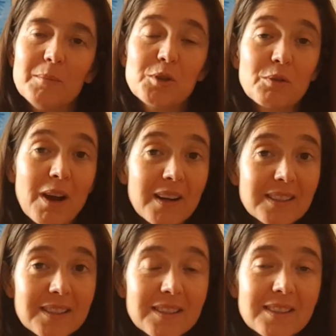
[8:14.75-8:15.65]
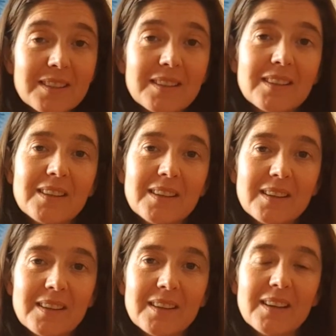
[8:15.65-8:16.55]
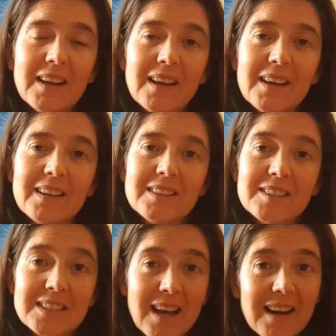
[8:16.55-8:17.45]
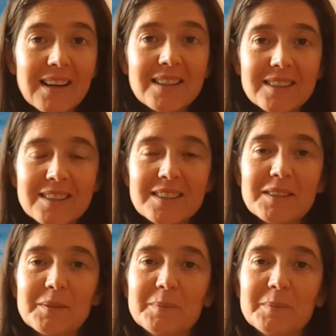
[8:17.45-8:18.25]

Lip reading: trust, and silence,